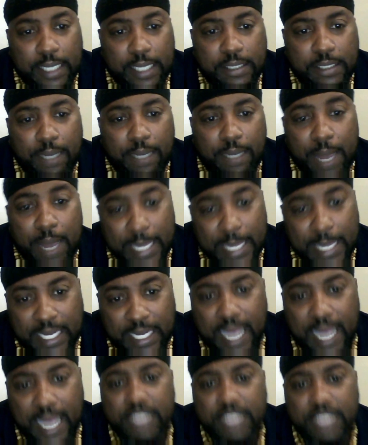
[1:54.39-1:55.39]

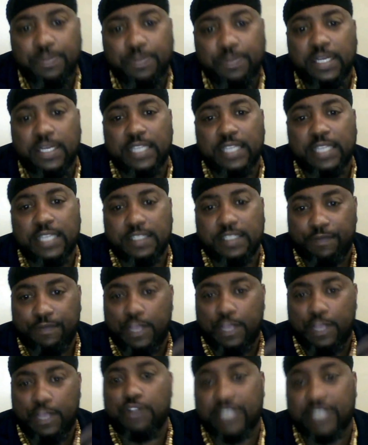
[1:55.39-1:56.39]
Amalekites because of
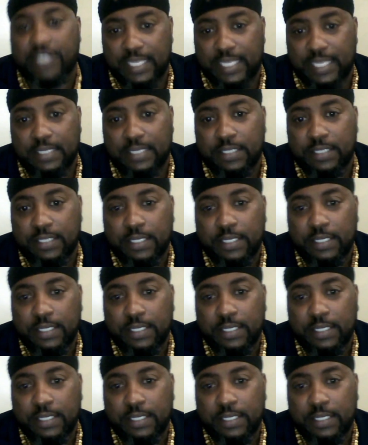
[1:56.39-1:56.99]
their sins